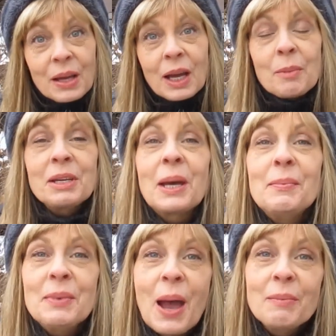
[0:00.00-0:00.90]
Coming up,
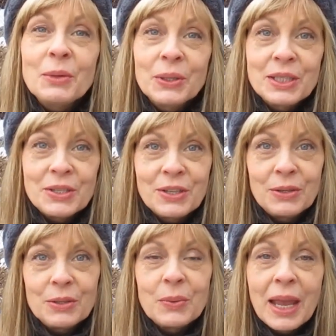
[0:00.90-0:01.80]
I'm going to show
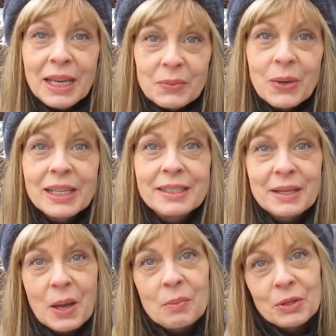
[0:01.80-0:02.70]
you 8 ways to
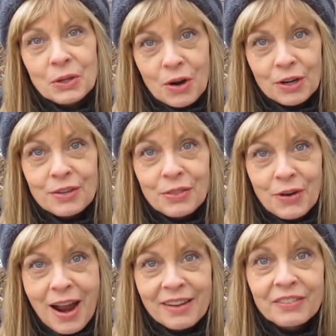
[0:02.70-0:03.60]
help your garden
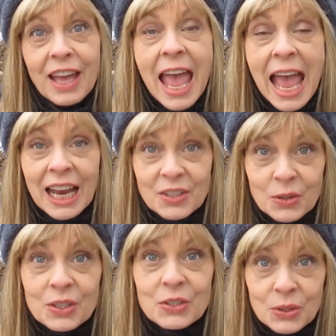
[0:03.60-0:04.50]
thrive, and you
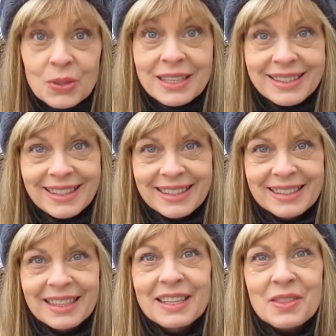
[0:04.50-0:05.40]
can do these
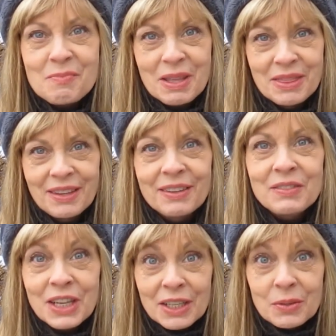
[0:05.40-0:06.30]
things in the month of
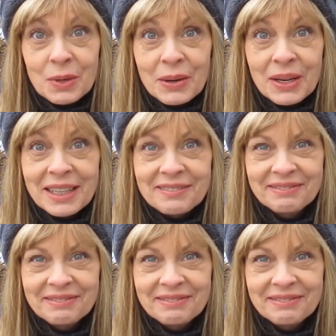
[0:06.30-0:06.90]
January.